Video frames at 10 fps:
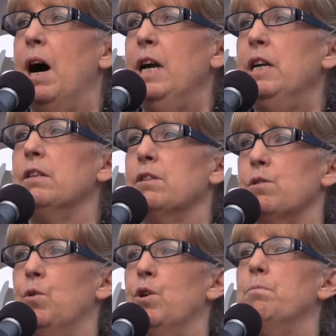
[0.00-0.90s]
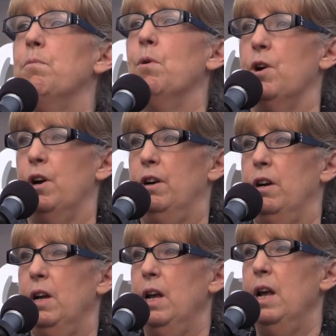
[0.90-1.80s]
miles or more
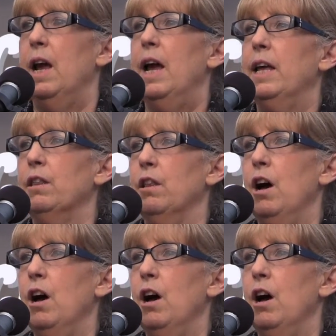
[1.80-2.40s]
and